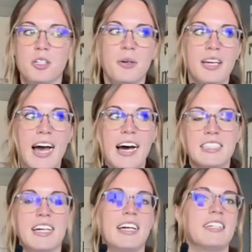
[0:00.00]
so he
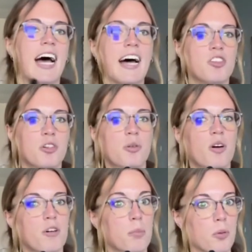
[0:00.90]
has a tattoo
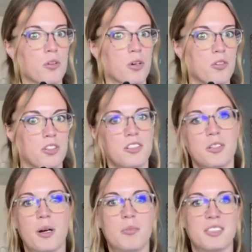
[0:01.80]
of a bulldozer
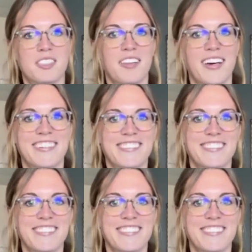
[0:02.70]
to represent that.